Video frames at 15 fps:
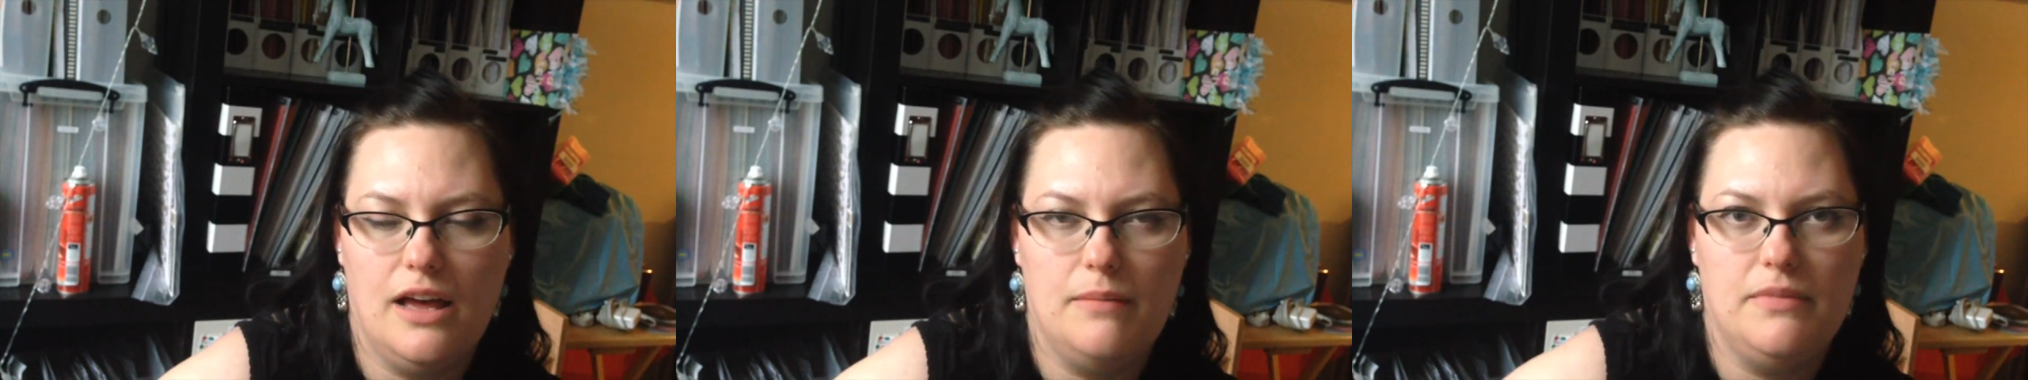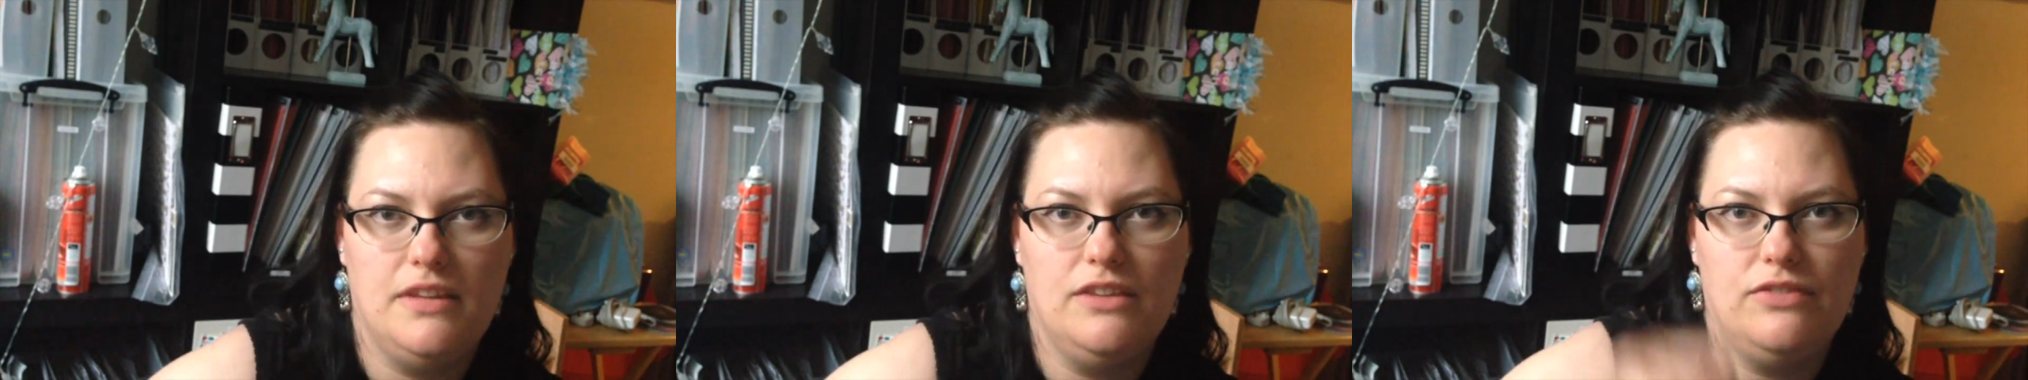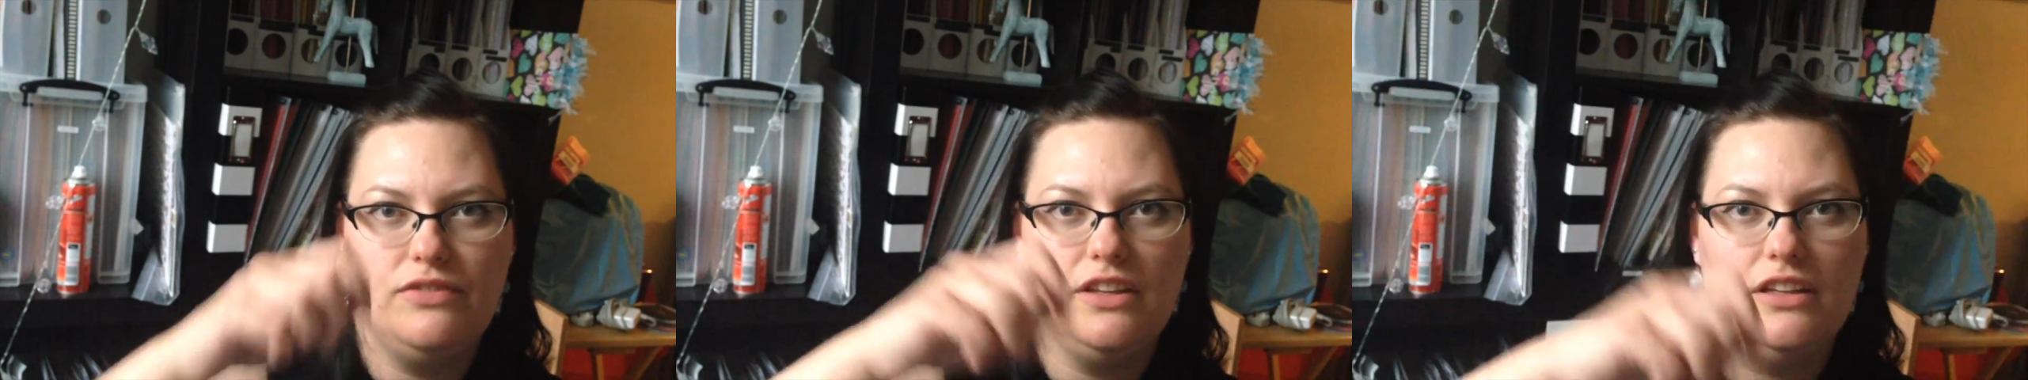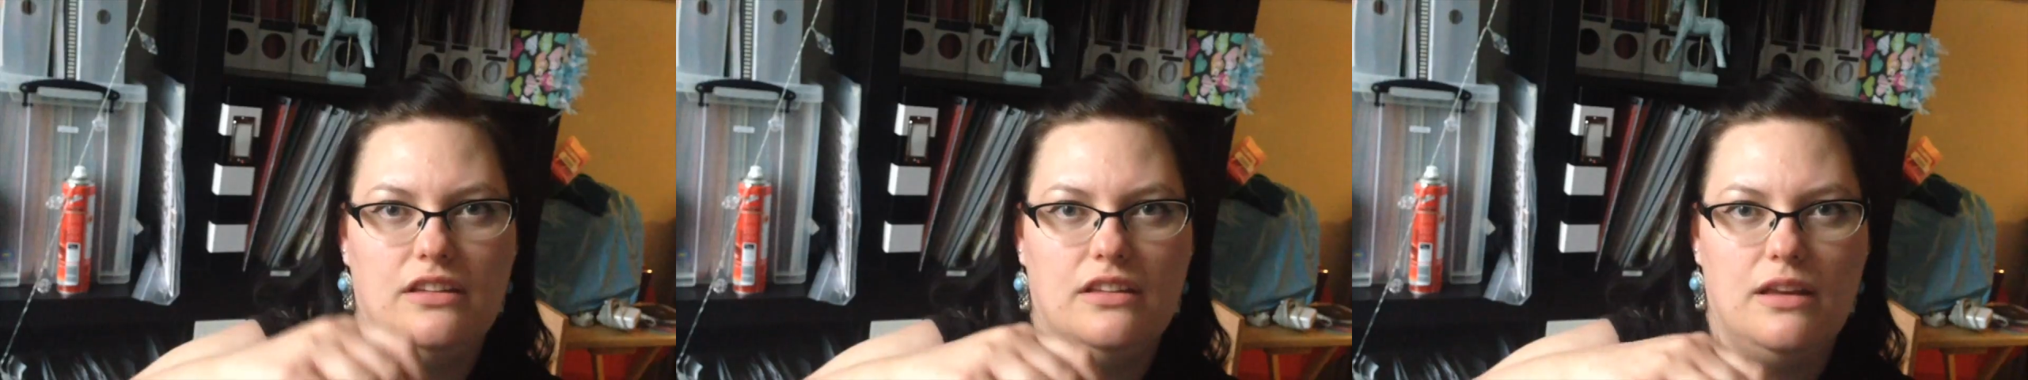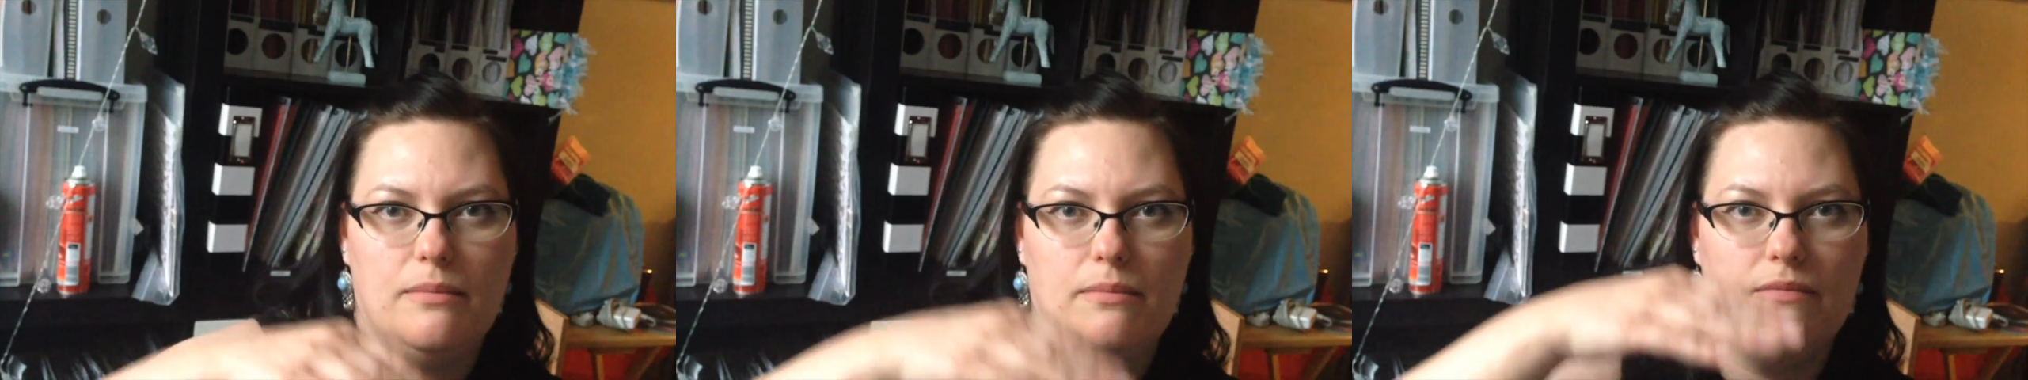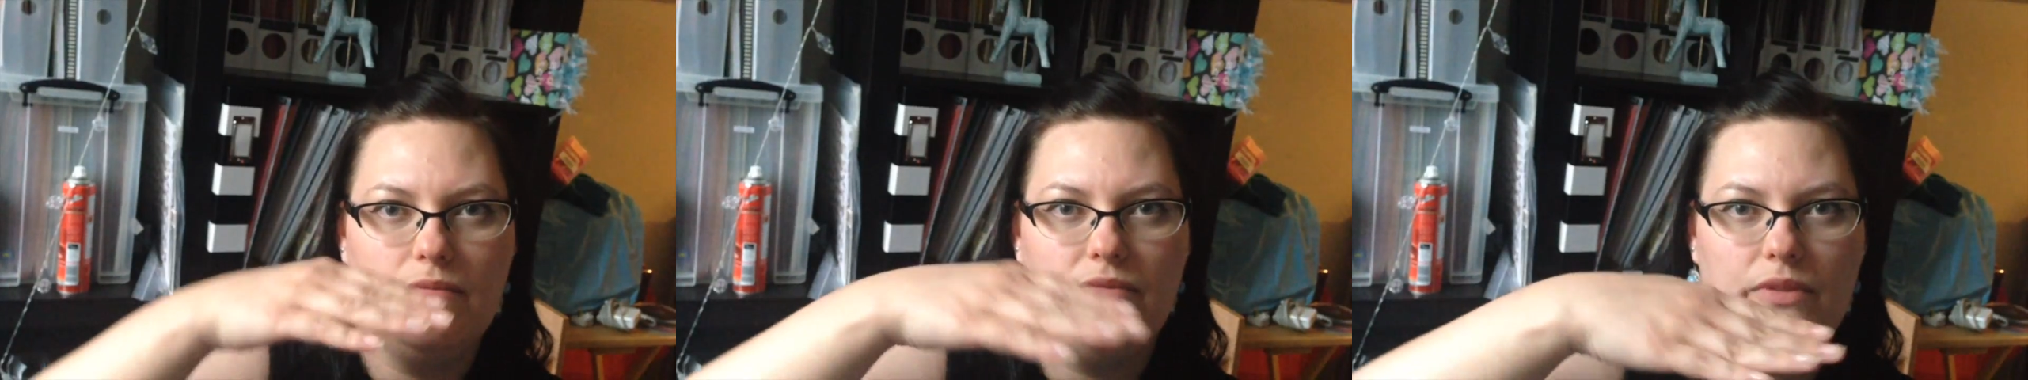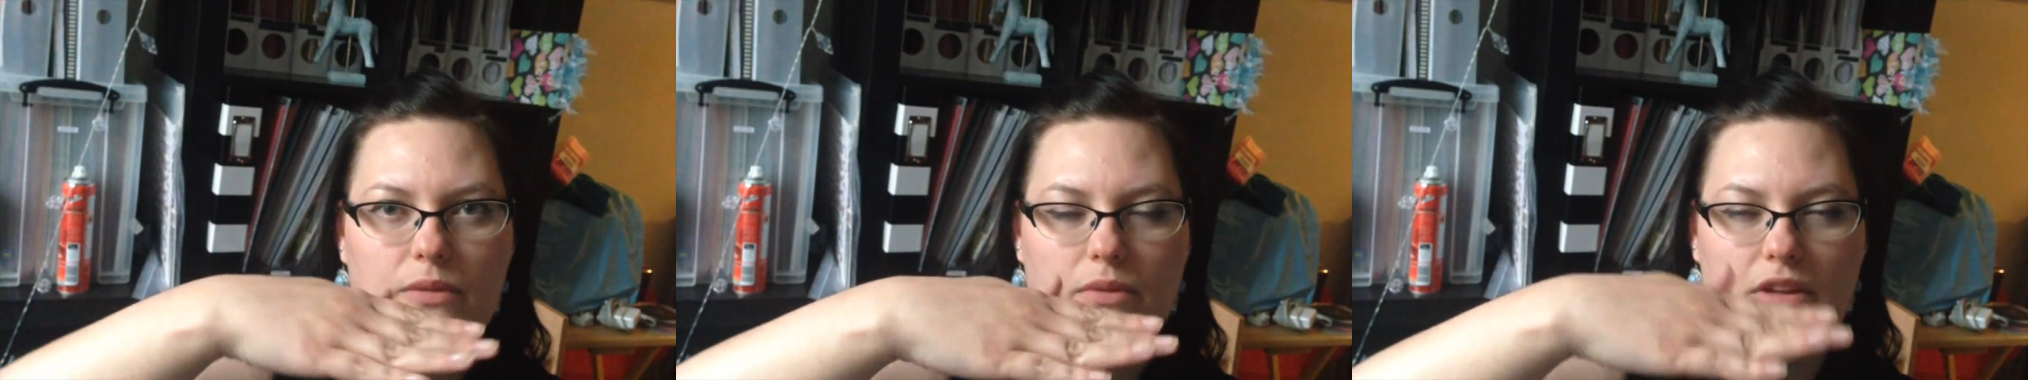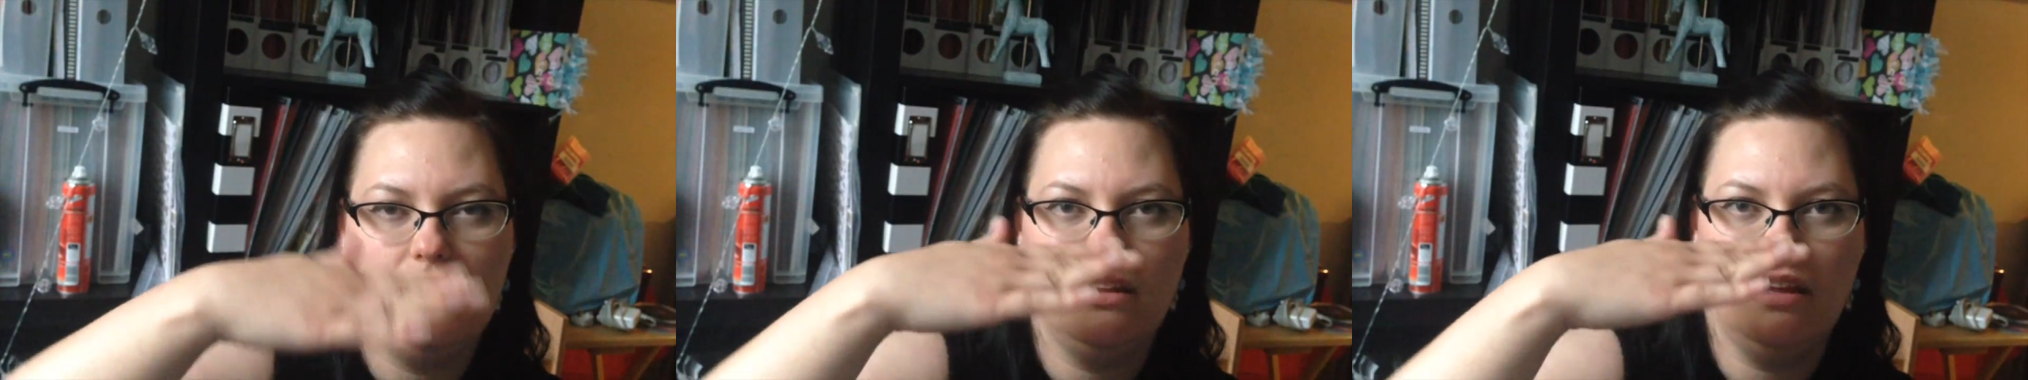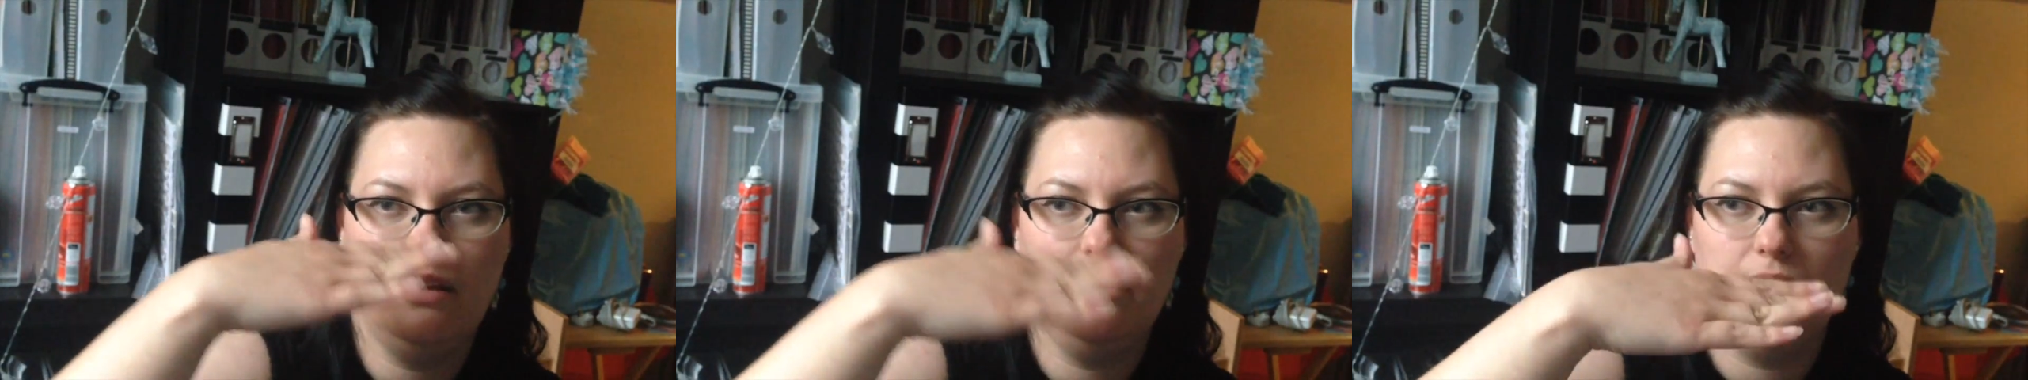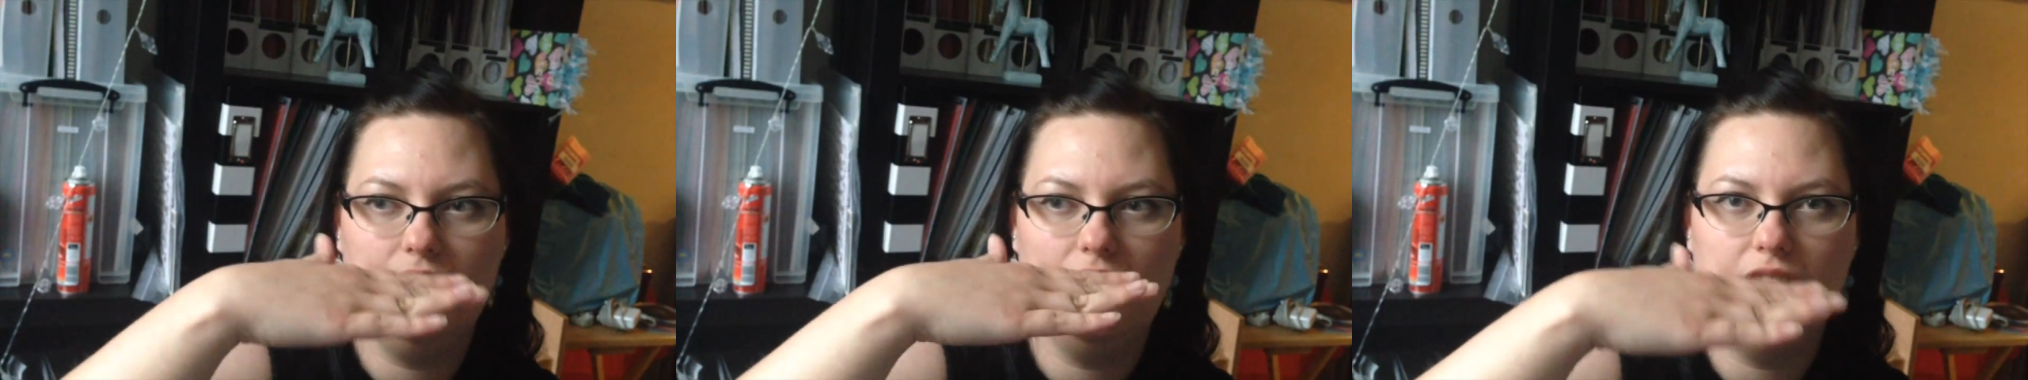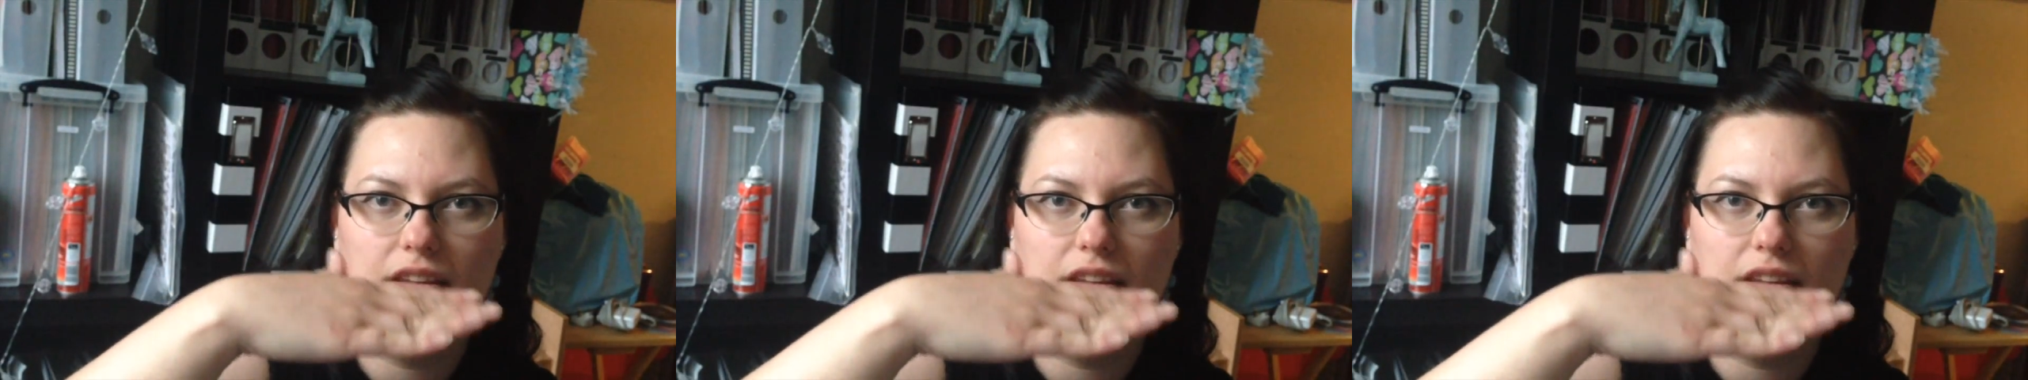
lifting them when they were